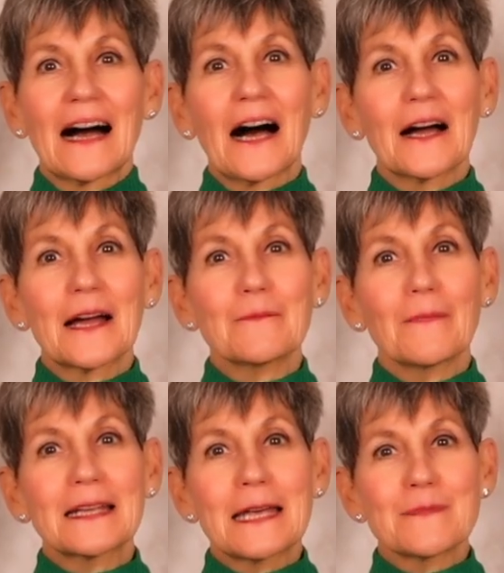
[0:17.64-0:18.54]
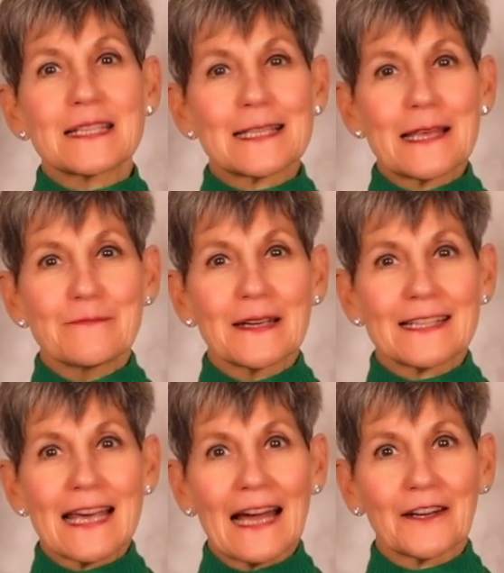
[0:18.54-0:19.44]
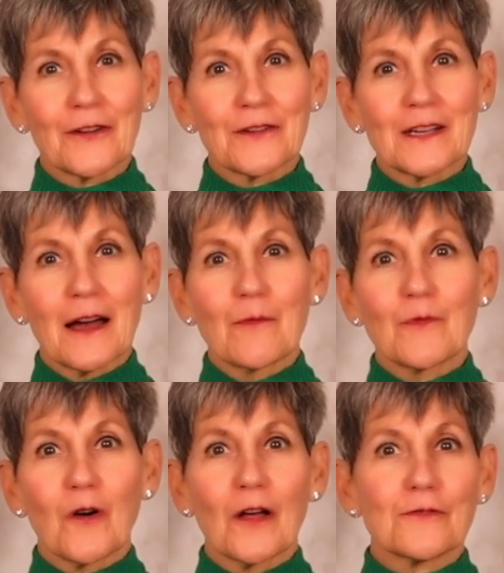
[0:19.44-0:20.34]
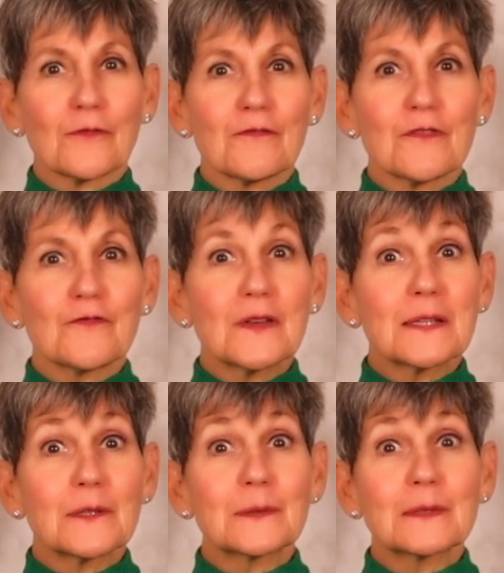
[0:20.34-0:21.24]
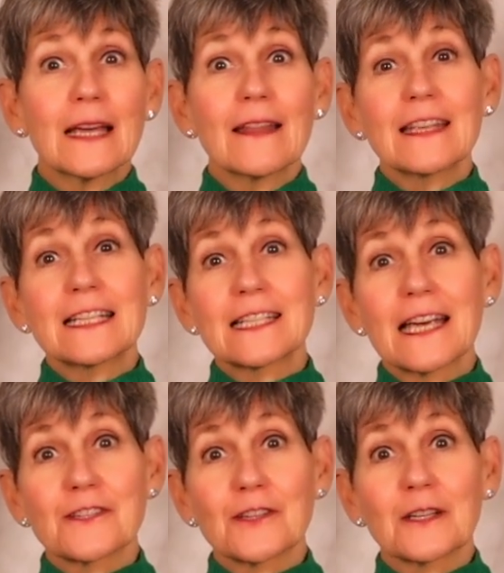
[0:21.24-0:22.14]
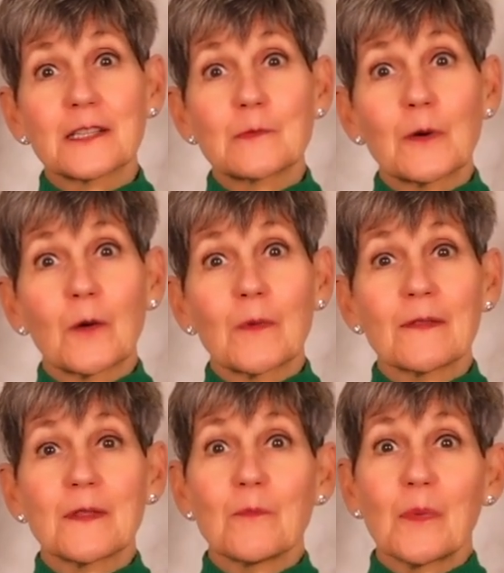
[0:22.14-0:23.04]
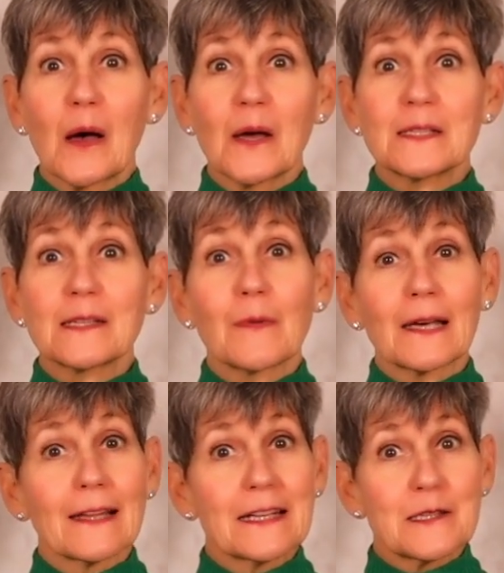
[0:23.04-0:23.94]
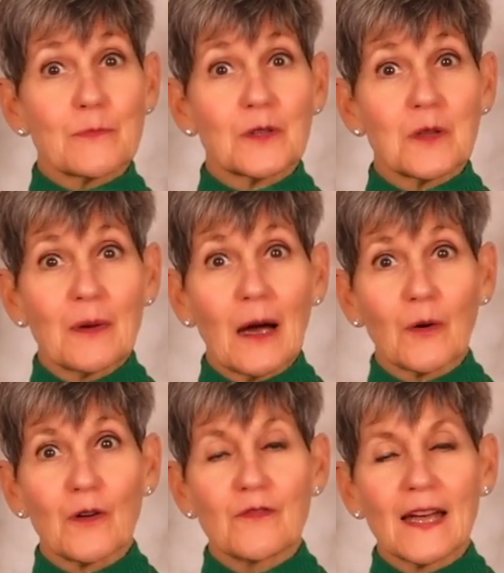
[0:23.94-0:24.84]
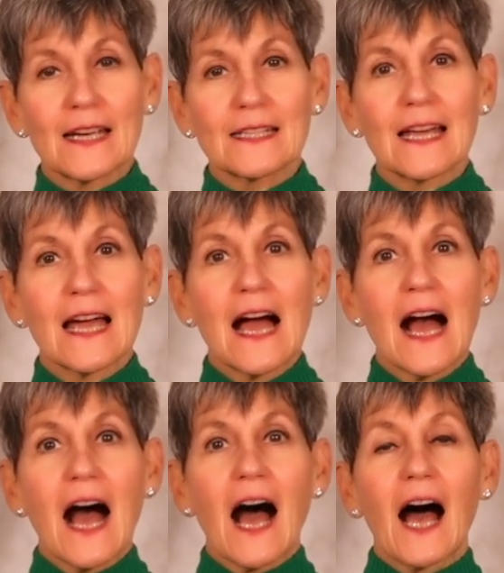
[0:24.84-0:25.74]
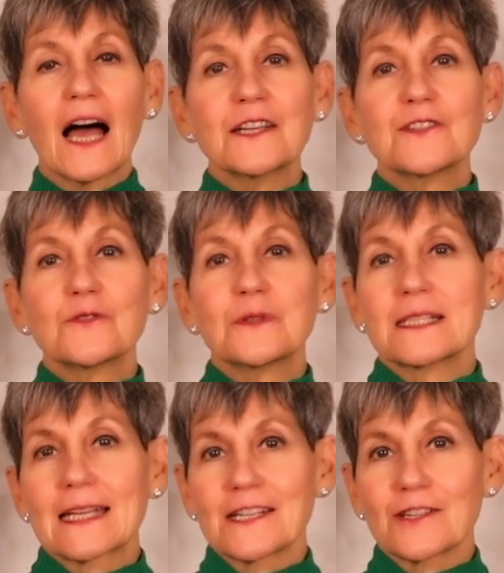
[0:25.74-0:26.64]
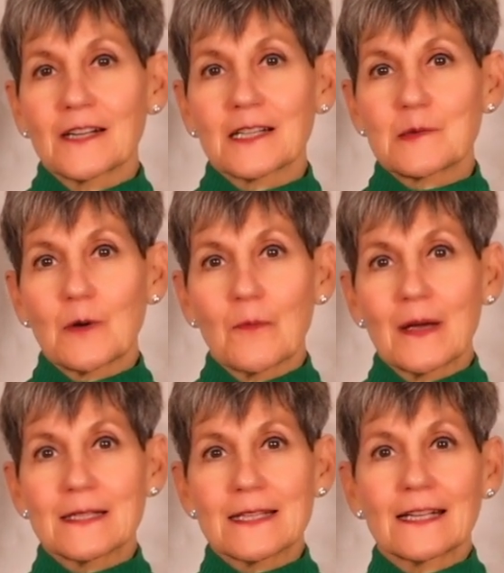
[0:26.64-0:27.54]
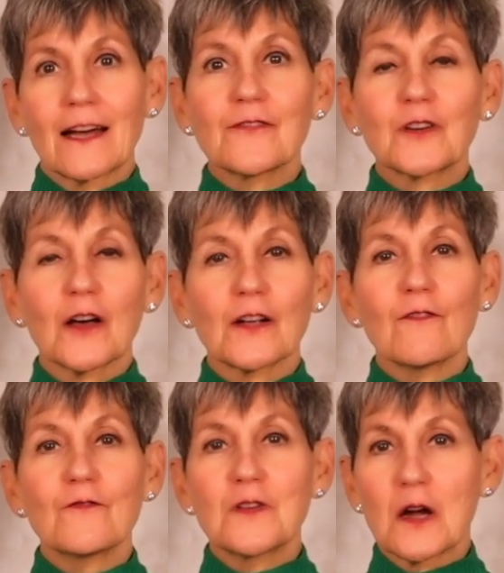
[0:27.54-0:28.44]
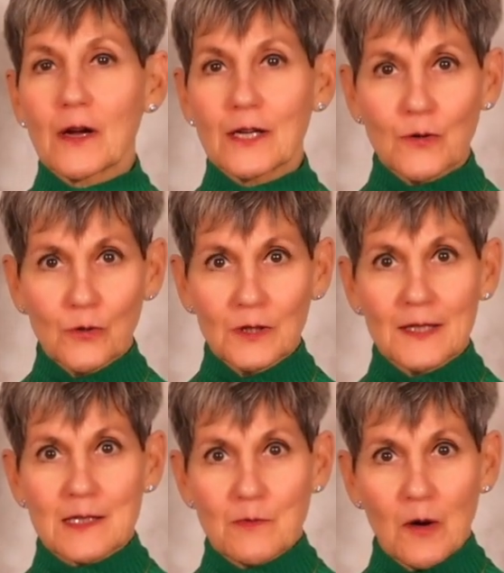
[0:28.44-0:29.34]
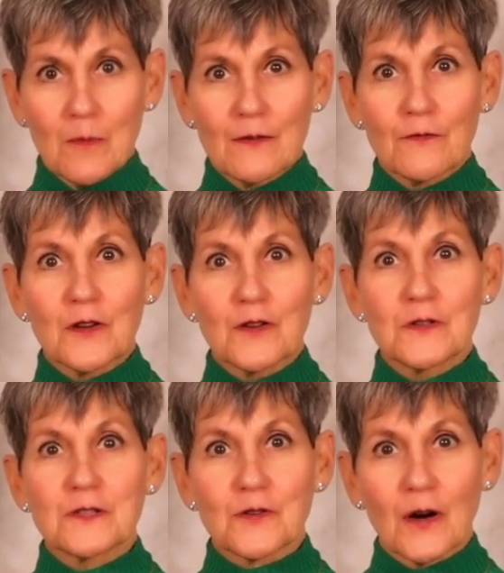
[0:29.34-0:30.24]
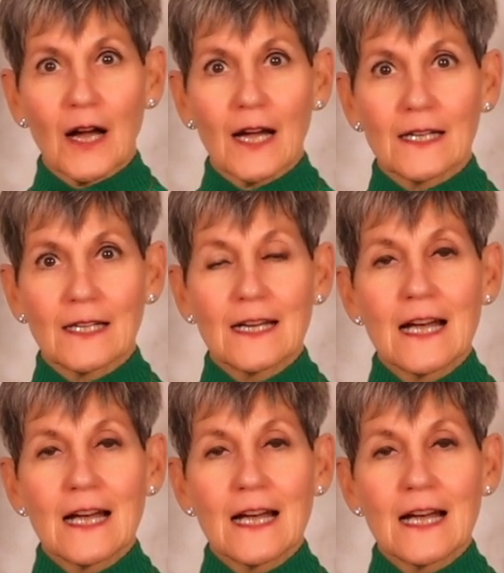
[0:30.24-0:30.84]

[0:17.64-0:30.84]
Hi, my name is Lynn McTaggart. I'm author of The Field, The Intention Experiment, The Bond, and my latest book, The Power of Eight. I do intention experiments, and I've got a very cool experiment for you to try.